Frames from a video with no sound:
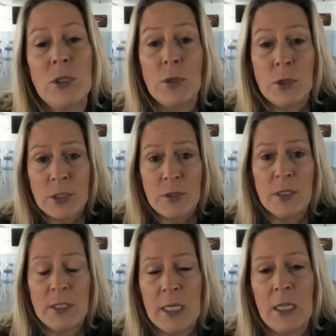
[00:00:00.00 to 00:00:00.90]
do your
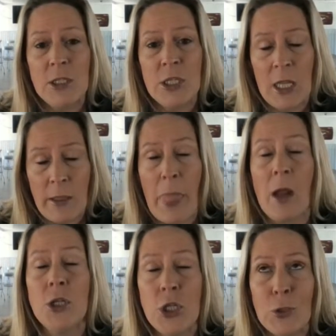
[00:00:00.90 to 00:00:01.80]

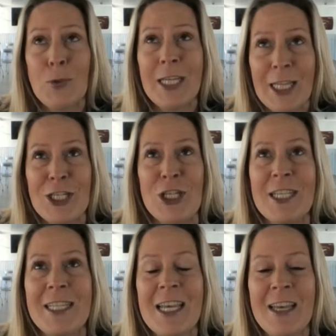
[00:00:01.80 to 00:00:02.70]
due
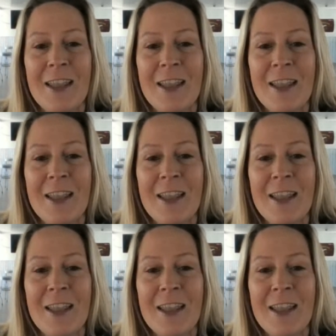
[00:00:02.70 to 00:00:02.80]
diligence